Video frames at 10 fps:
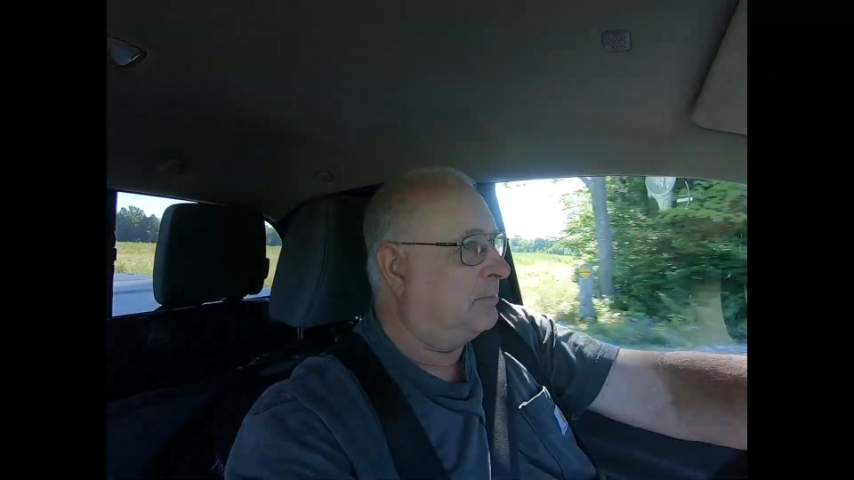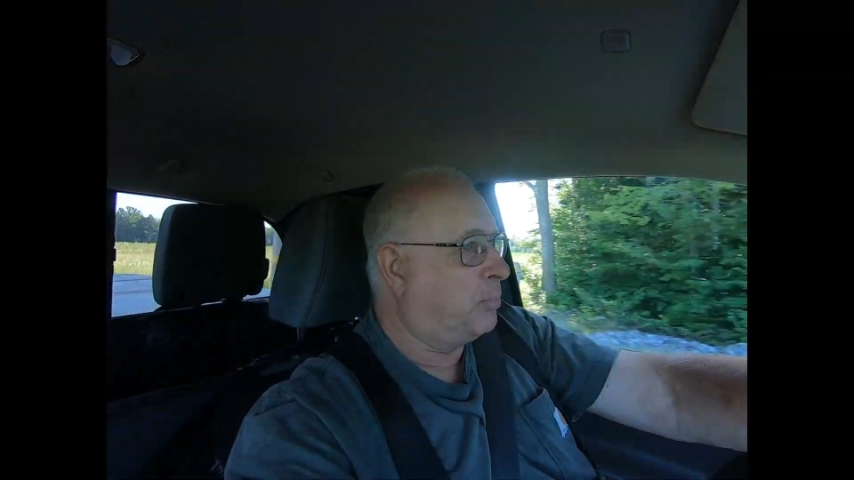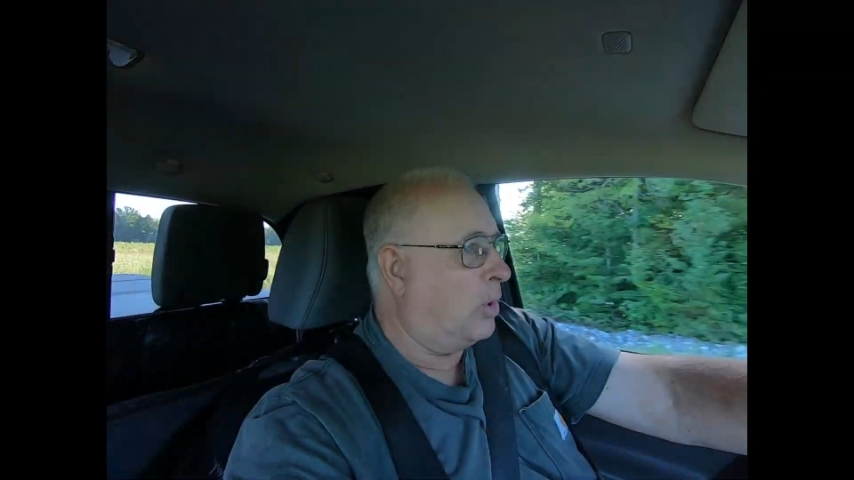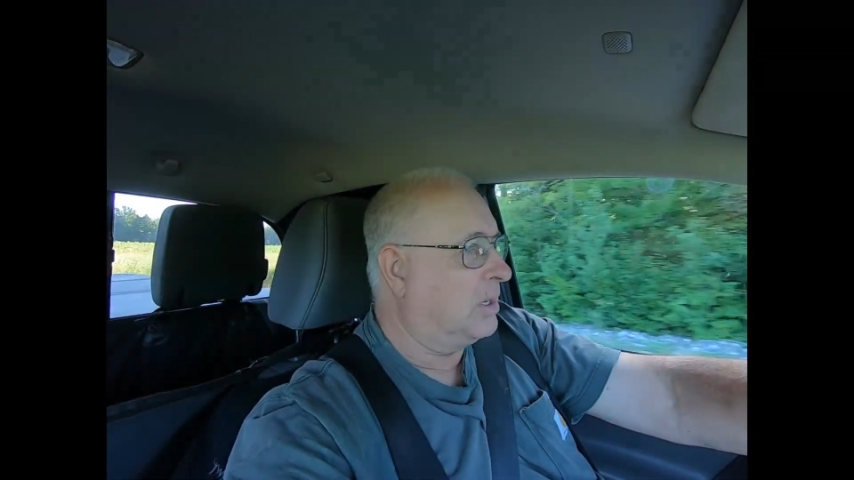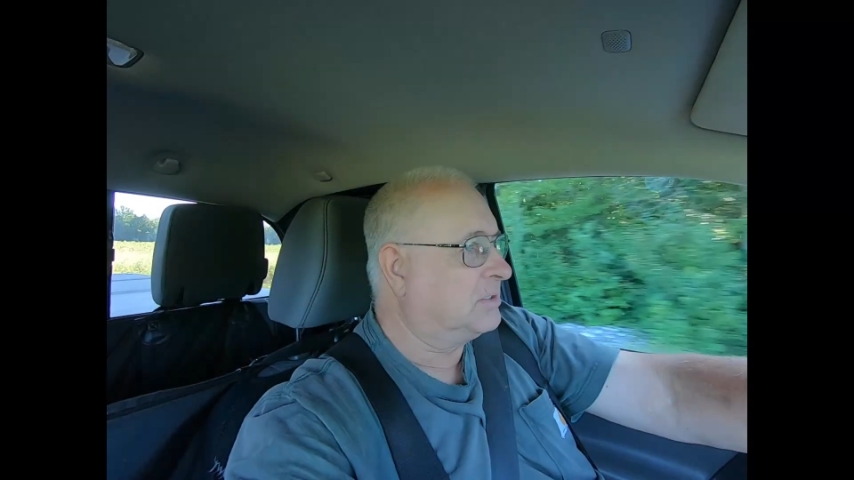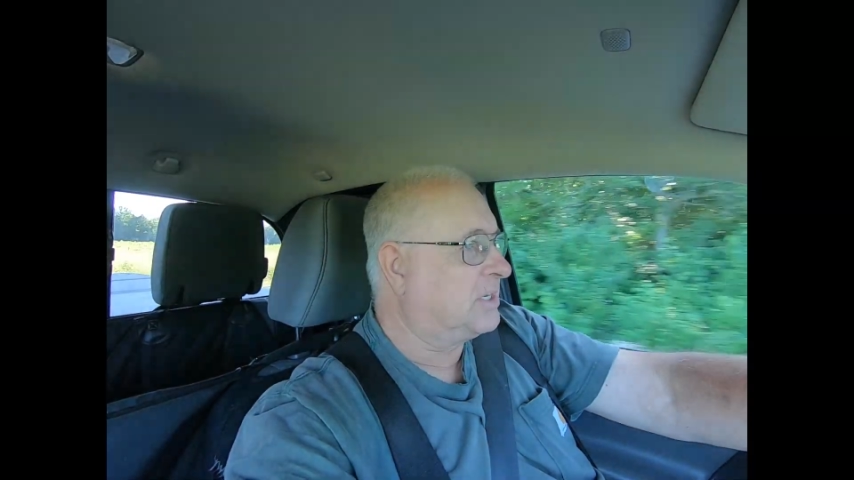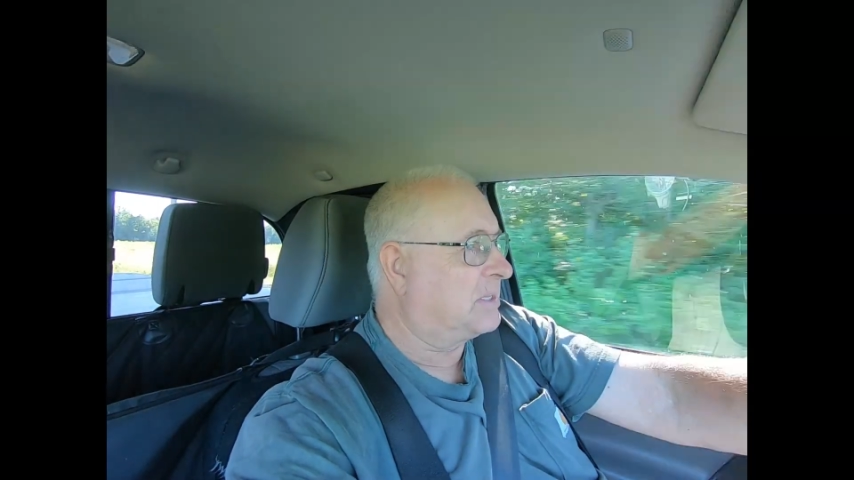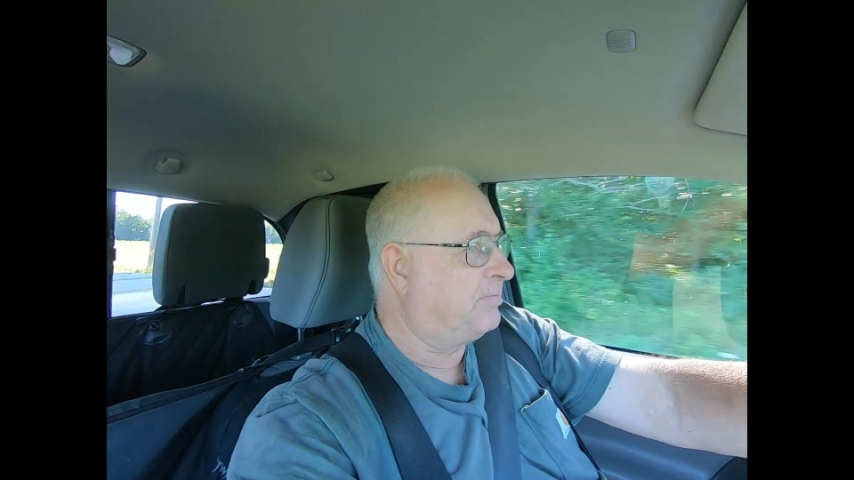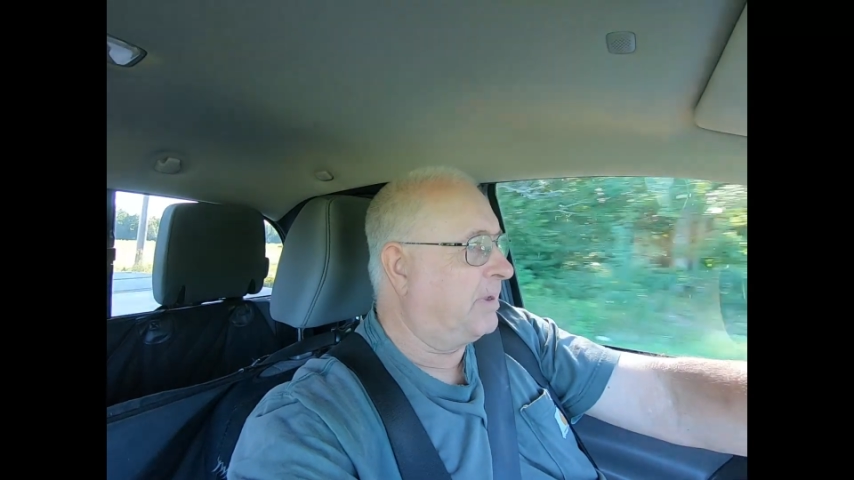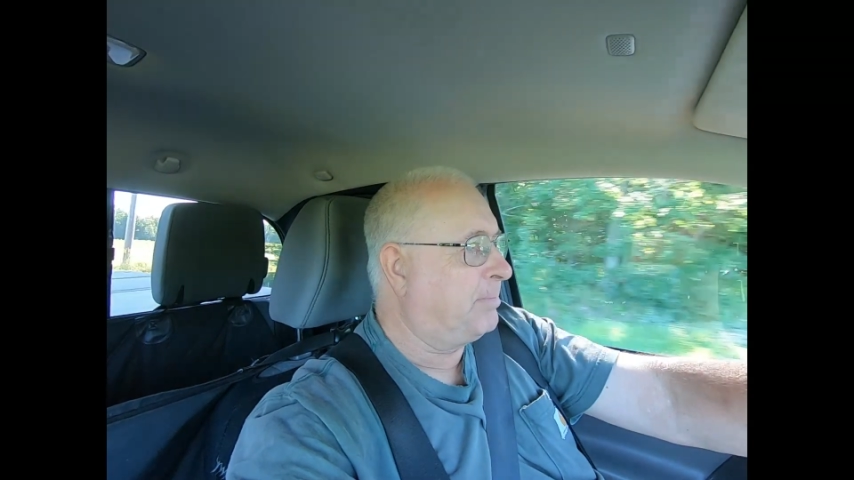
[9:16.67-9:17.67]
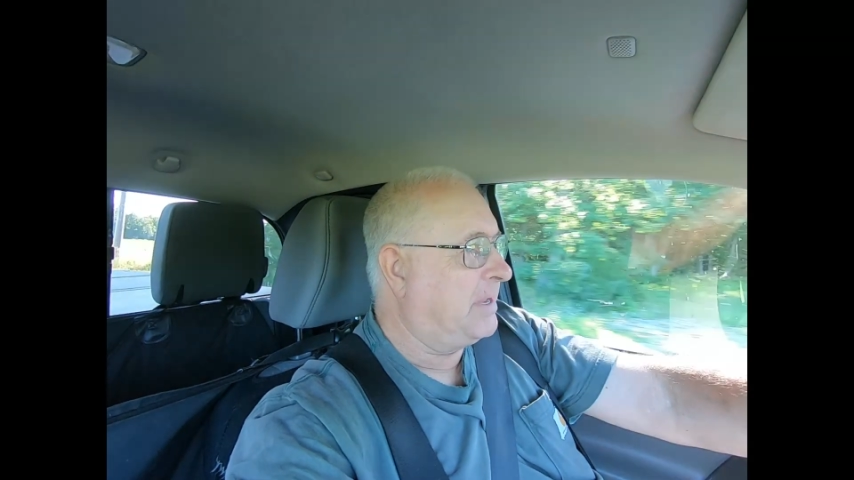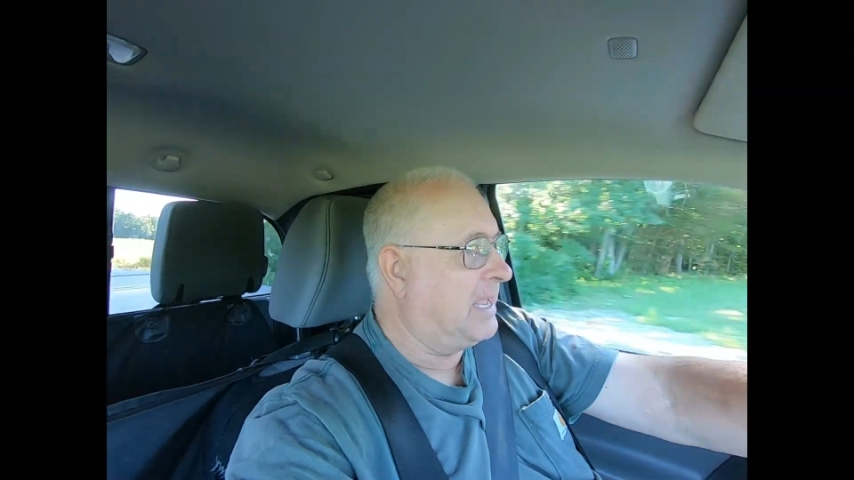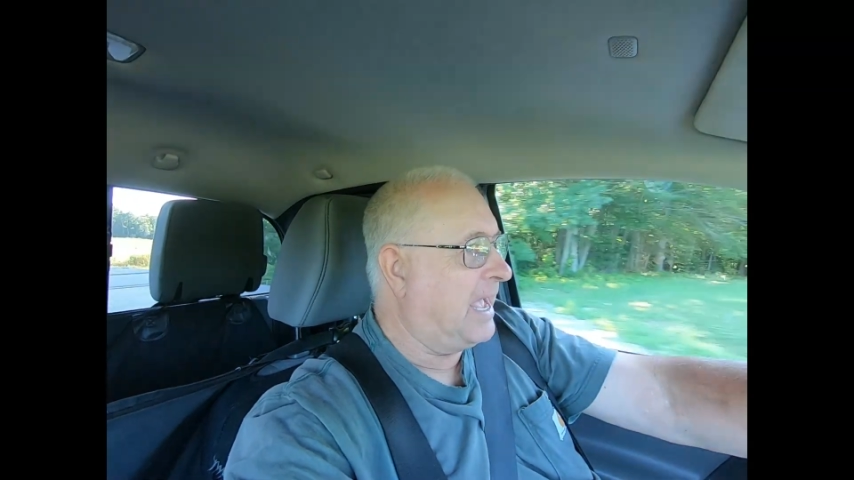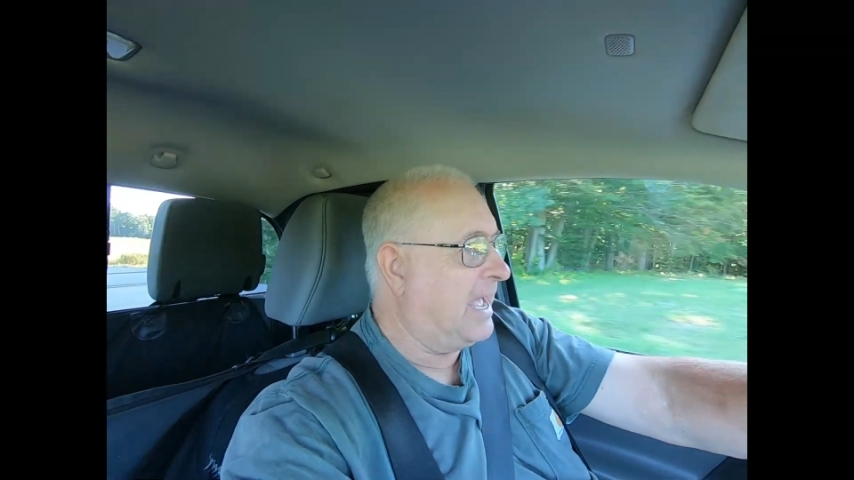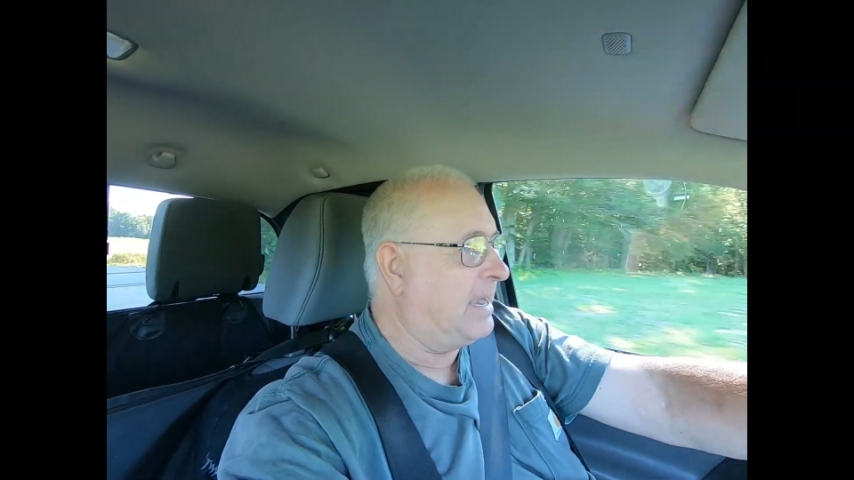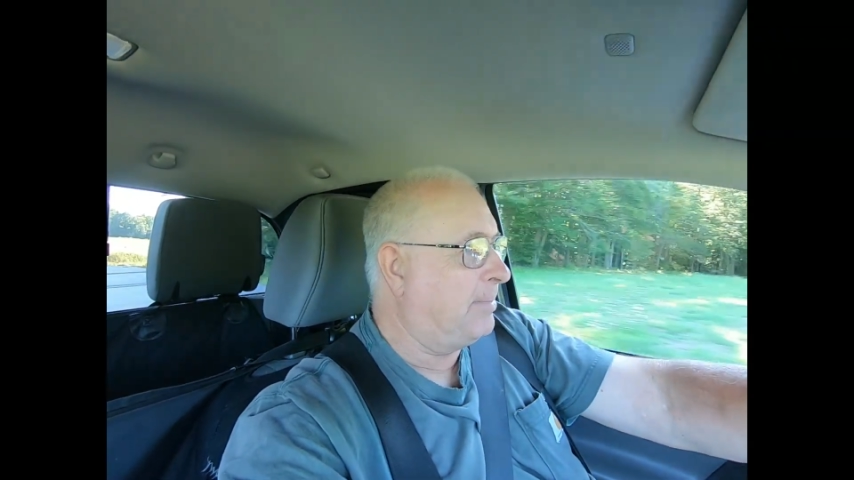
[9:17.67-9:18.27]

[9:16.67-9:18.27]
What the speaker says: Portland's got the Rigby Yard,